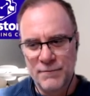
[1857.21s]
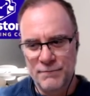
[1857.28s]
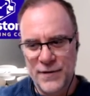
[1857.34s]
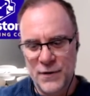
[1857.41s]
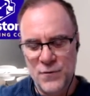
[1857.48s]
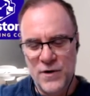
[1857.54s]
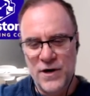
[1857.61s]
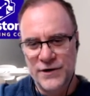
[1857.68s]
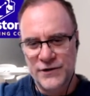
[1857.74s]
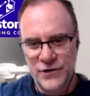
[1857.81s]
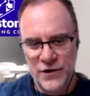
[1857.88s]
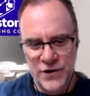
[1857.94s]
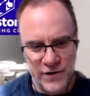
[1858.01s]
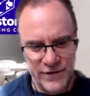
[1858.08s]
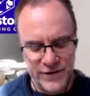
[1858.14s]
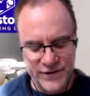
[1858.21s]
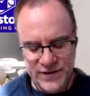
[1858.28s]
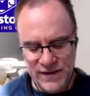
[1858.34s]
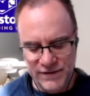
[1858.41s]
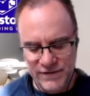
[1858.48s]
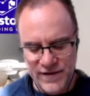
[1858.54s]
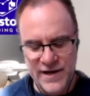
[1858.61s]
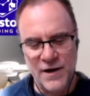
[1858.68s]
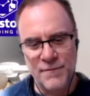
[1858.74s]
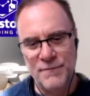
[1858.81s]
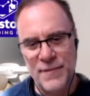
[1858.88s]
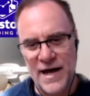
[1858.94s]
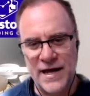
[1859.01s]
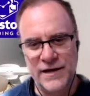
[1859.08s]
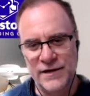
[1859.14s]
But when I turn on the TV, I'm
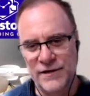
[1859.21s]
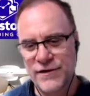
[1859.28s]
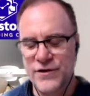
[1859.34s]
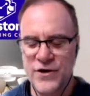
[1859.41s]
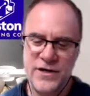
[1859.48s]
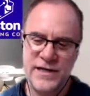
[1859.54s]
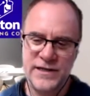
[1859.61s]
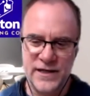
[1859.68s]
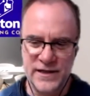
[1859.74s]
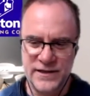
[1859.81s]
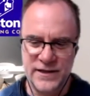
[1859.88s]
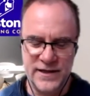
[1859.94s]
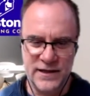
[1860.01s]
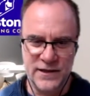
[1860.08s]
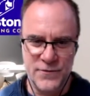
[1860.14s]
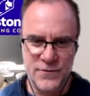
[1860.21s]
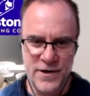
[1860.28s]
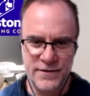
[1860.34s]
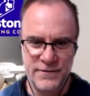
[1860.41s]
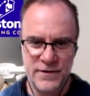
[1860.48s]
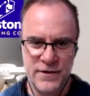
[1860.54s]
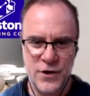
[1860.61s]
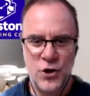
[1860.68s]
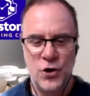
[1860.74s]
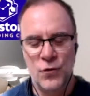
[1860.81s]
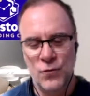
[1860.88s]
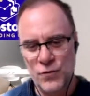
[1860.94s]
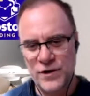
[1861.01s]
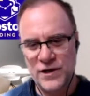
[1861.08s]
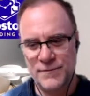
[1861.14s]
paying 30 cents a kilowatt. Wouldn't it be